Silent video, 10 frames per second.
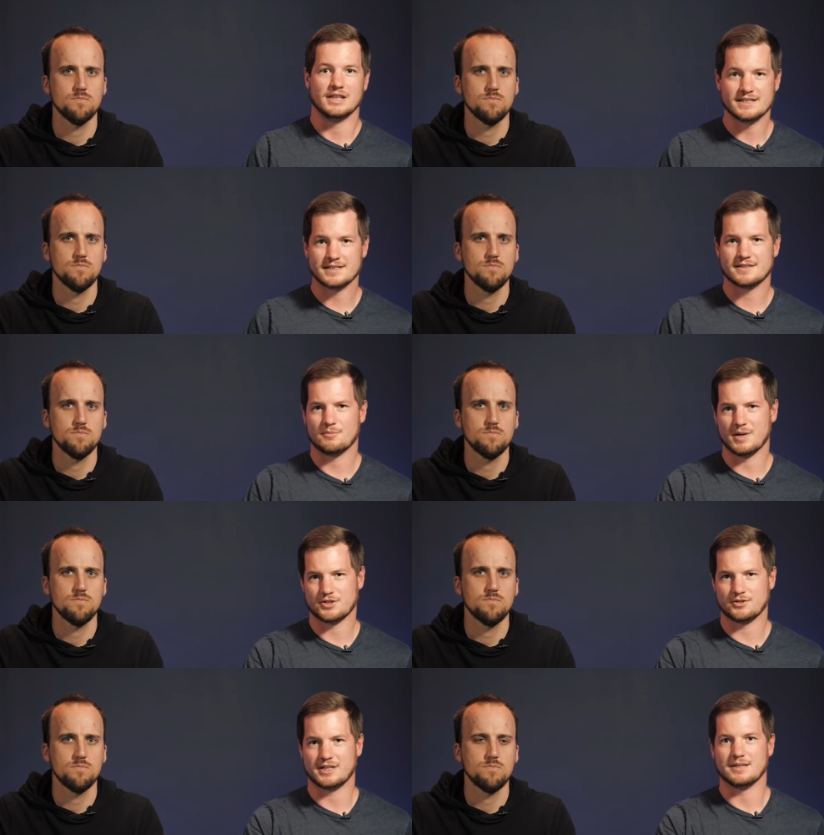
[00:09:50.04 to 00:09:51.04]
Speaker 1: Lenses are
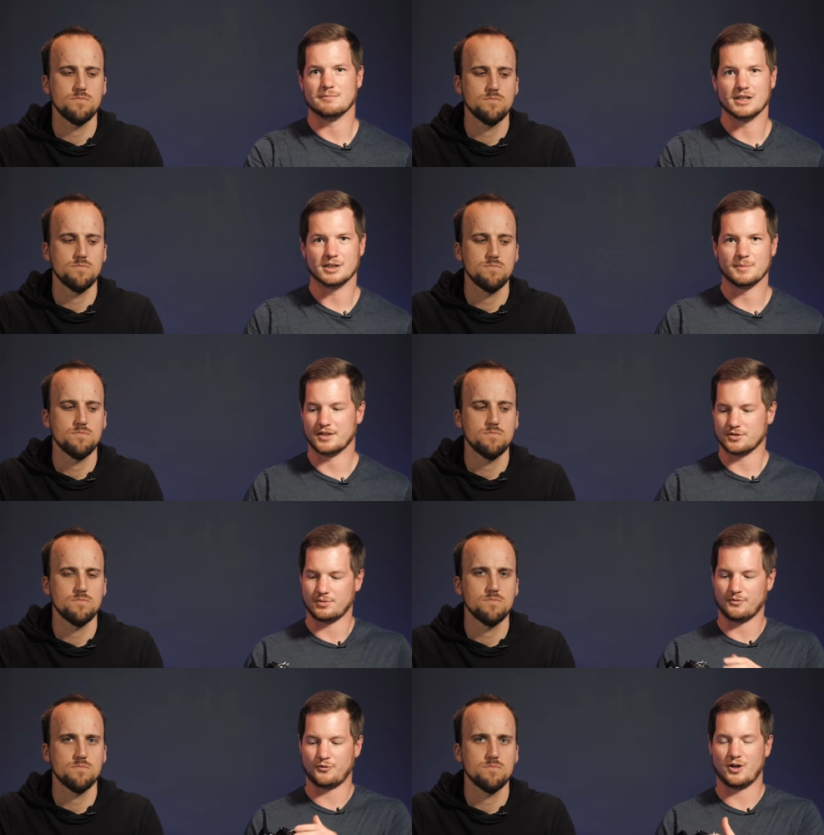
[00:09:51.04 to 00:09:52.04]
measured in millimeters
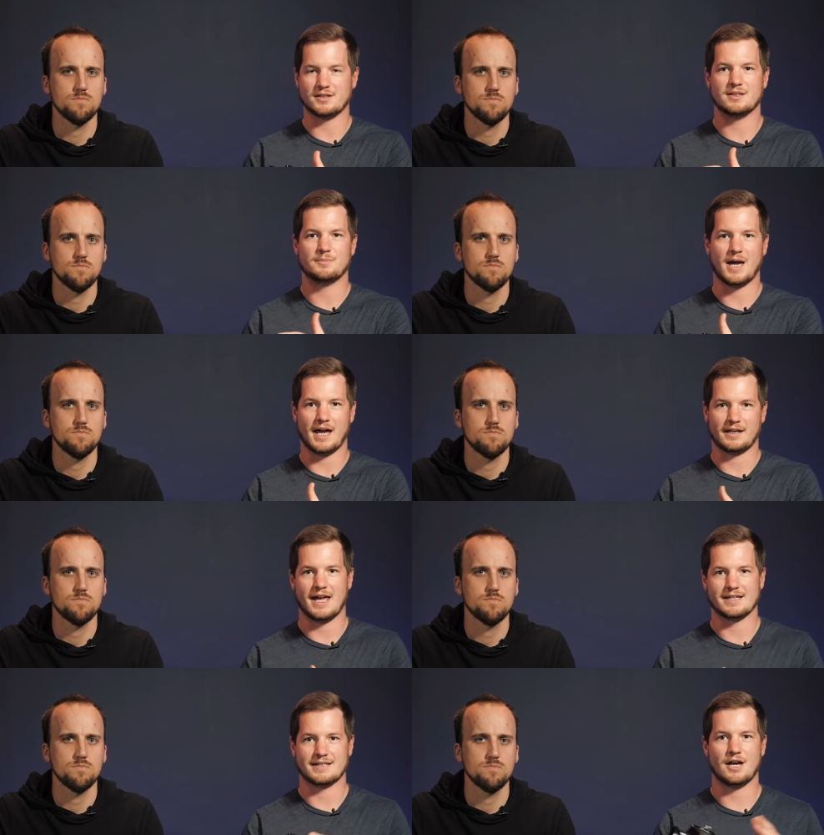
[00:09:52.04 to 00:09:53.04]
from front to back
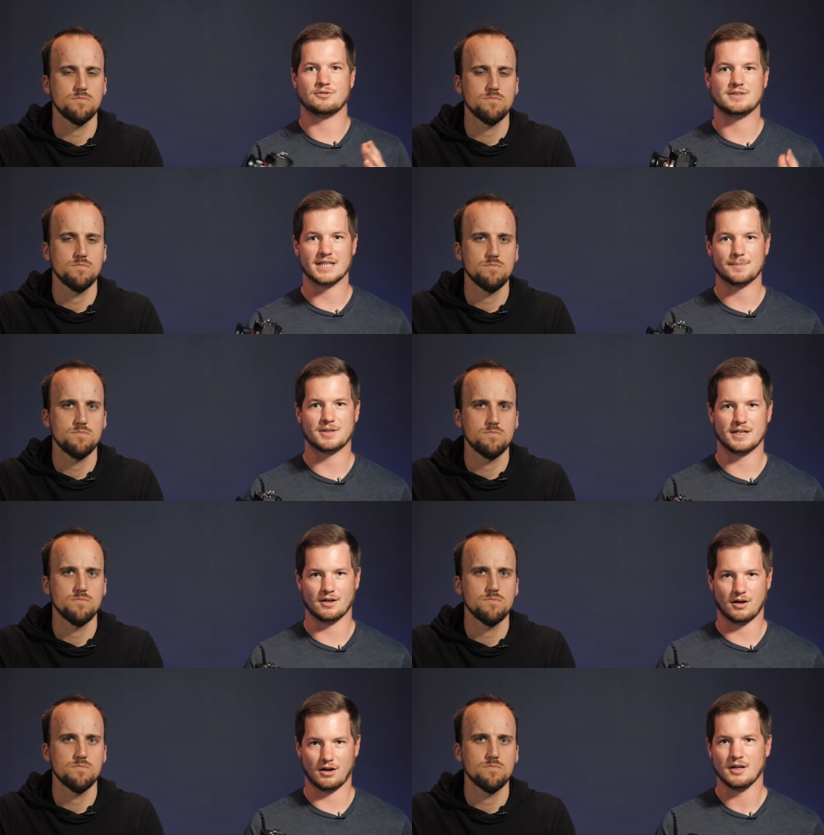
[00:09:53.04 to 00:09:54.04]
as how deep they
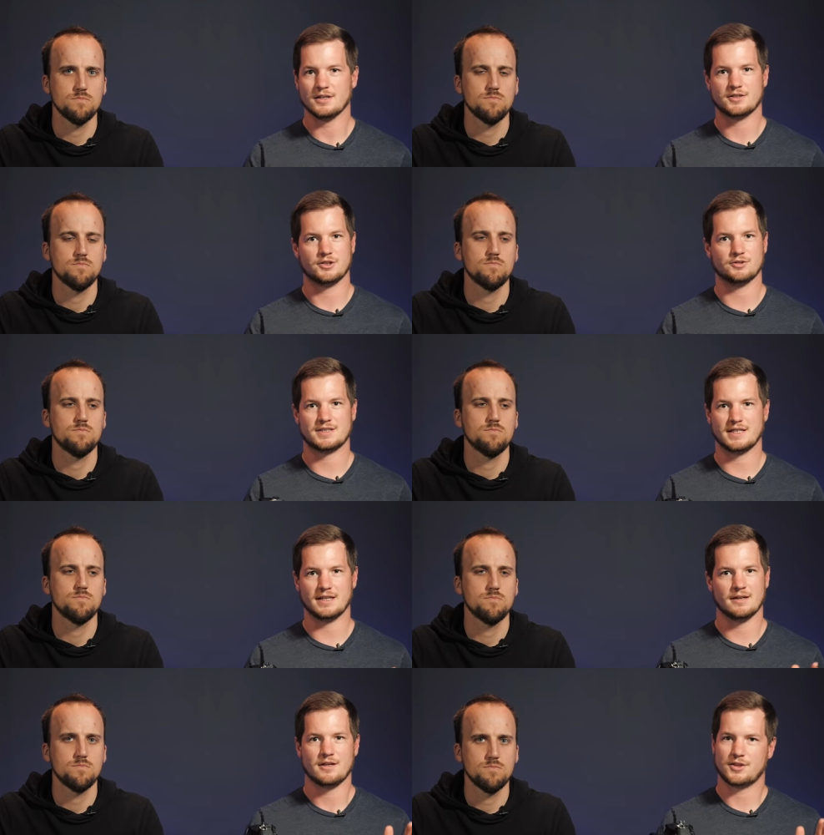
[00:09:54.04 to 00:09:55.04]
are. So you'll
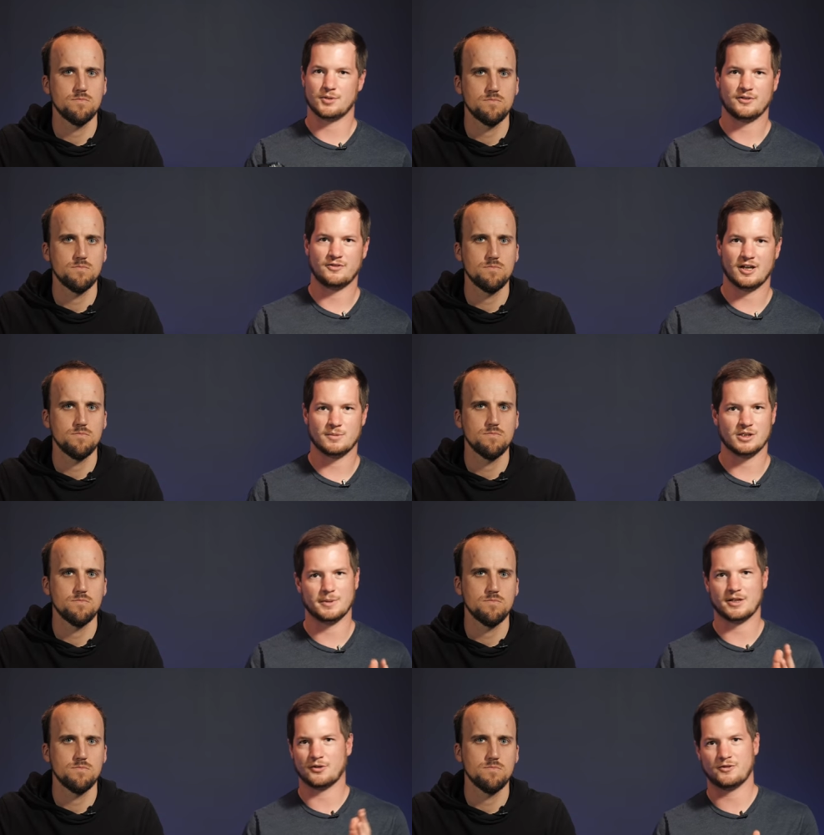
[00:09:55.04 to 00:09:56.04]
see thirty-five
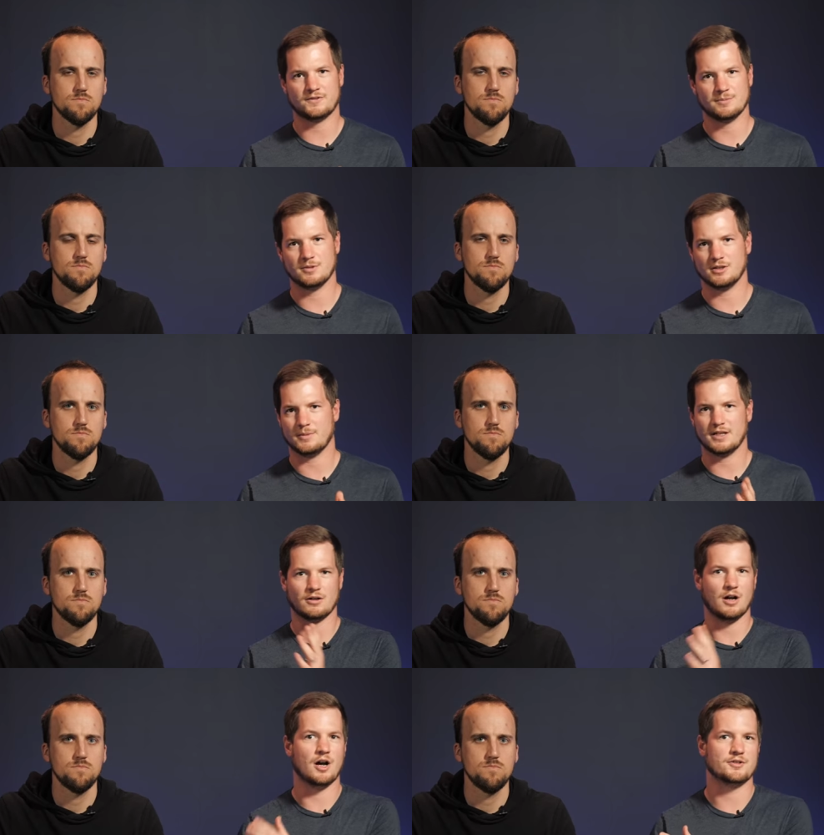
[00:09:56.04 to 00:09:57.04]
millimeter, fifty
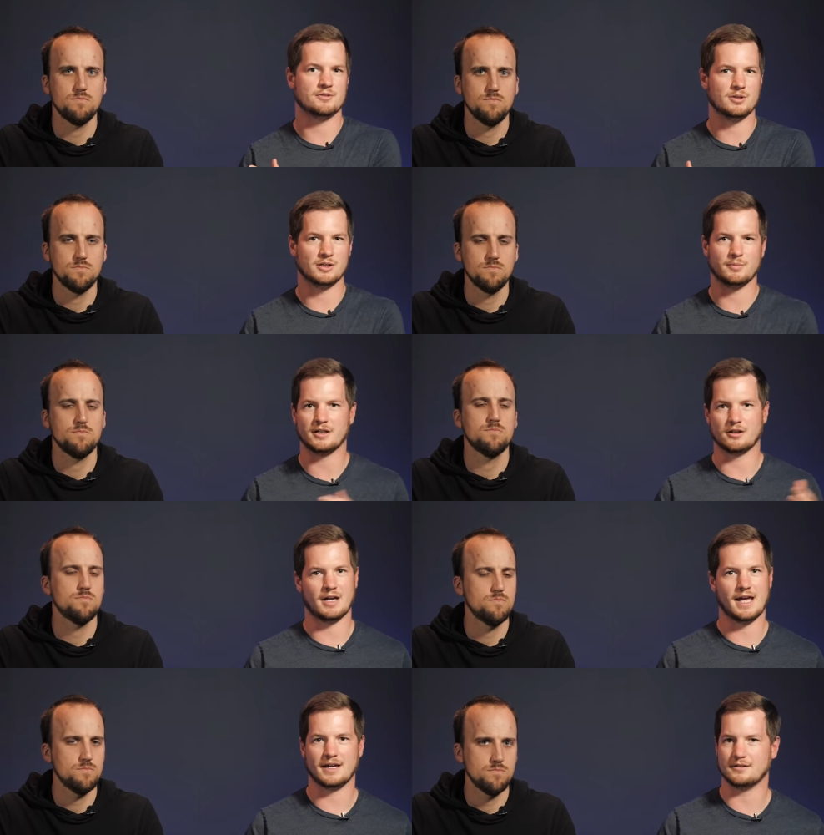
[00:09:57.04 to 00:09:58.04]
millimeter, one hundred millimeter,
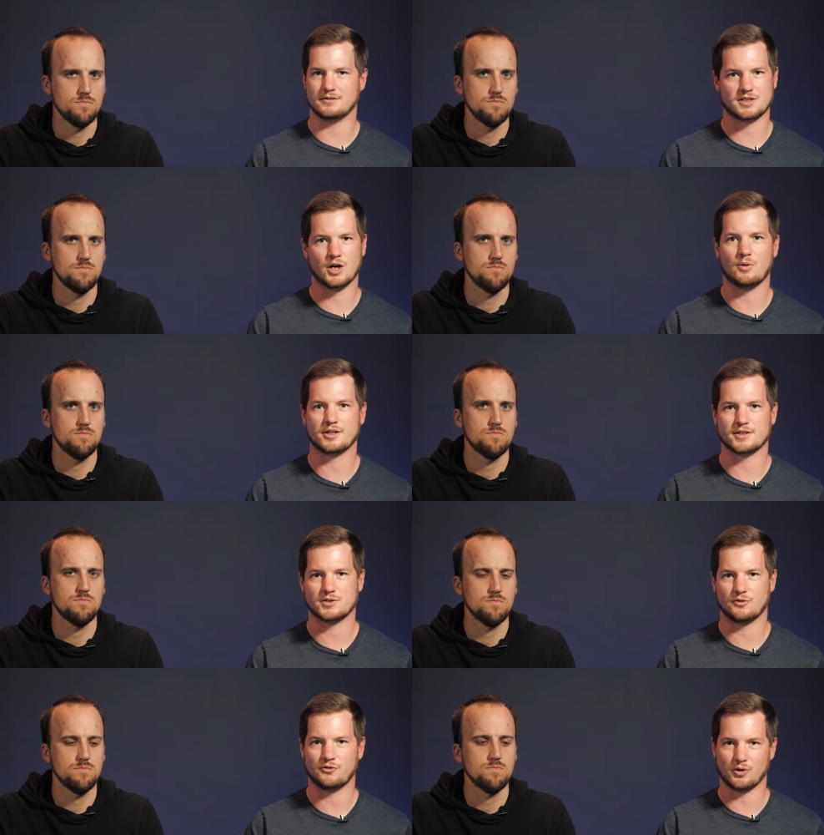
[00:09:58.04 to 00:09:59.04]
and so on and
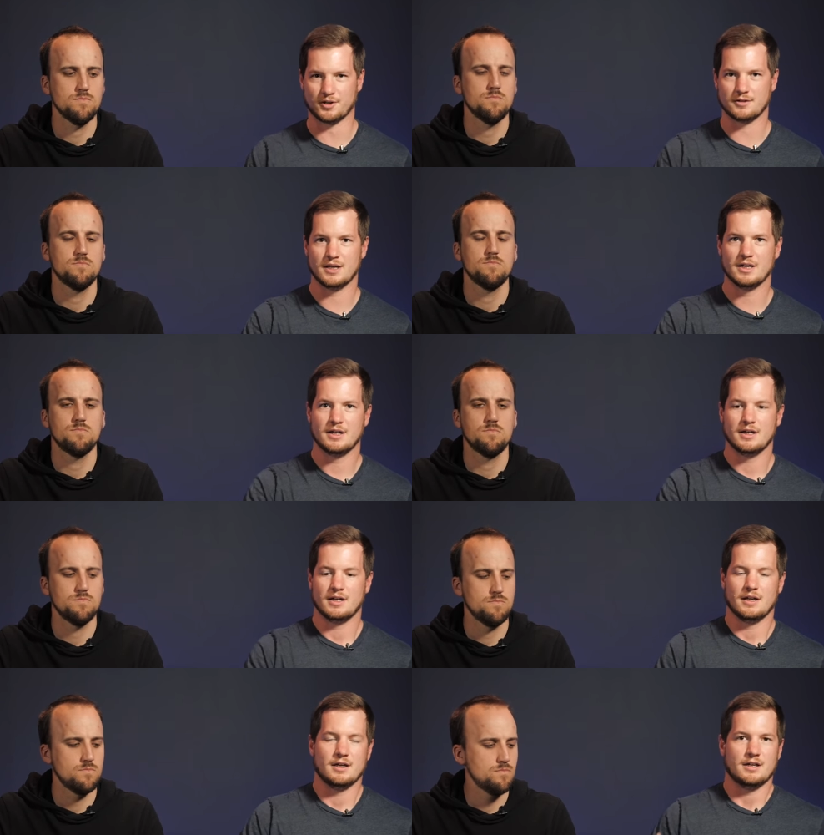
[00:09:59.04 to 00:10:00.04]
so forth.
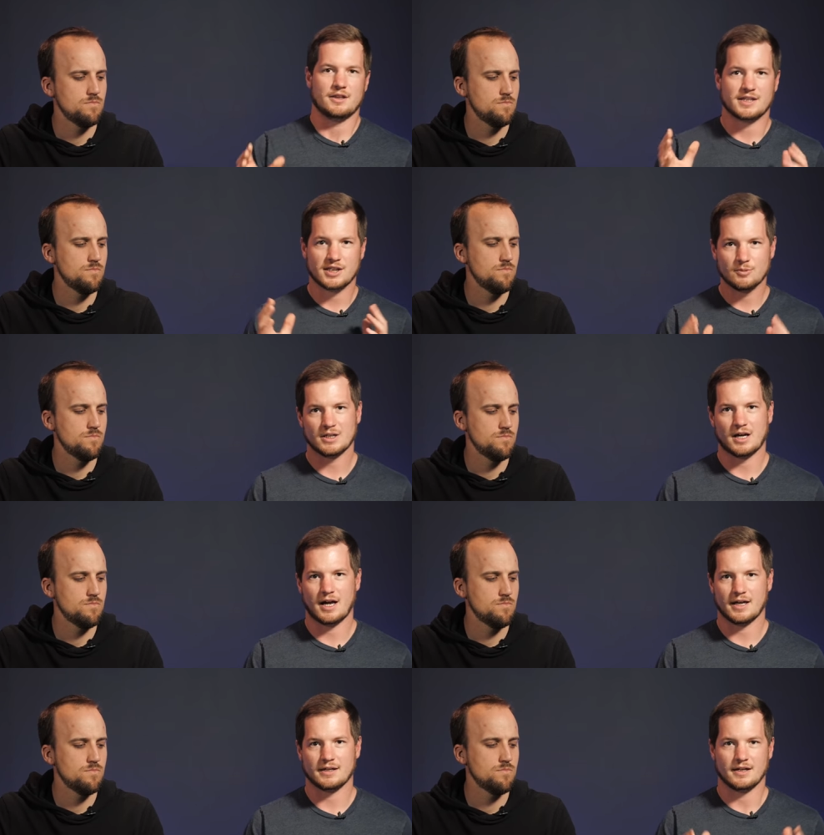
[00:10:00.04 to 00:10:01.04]
The human
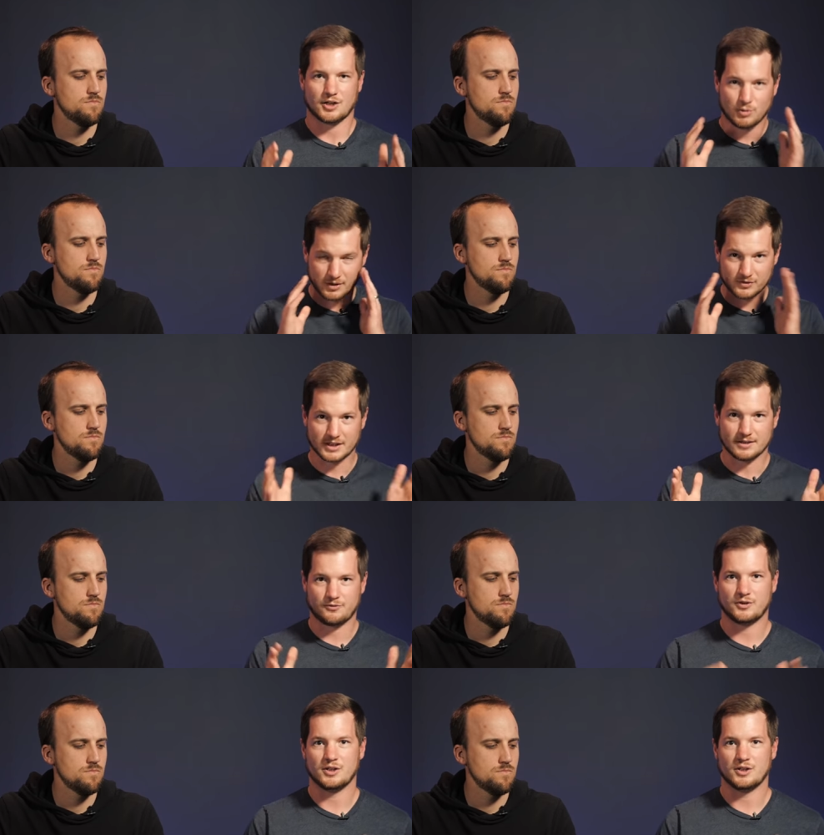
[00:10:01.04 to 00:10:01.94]
eye equivalent